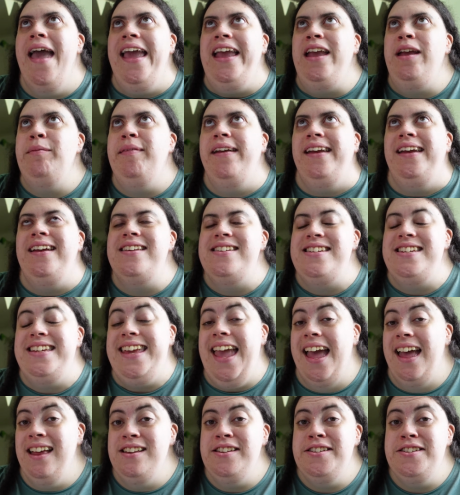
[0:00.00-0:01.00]
aiming to
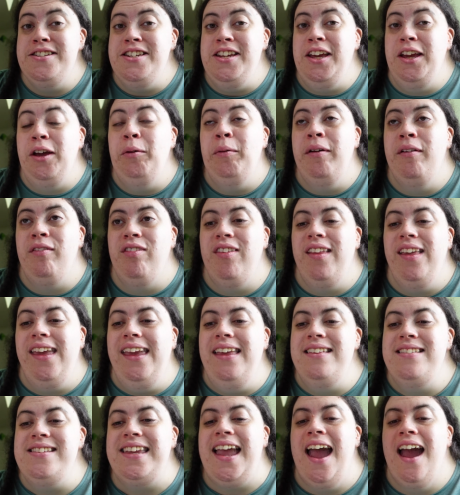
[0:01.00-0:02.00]
get to with
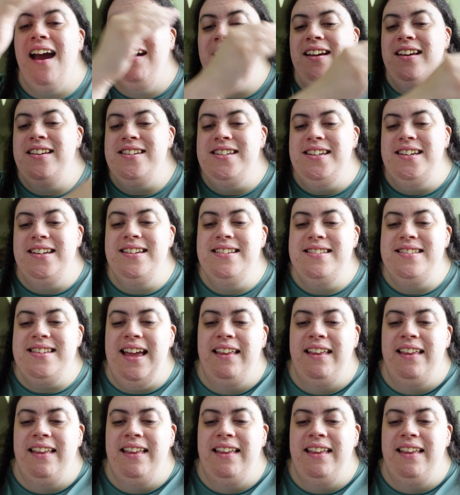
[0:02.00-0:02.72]
these characters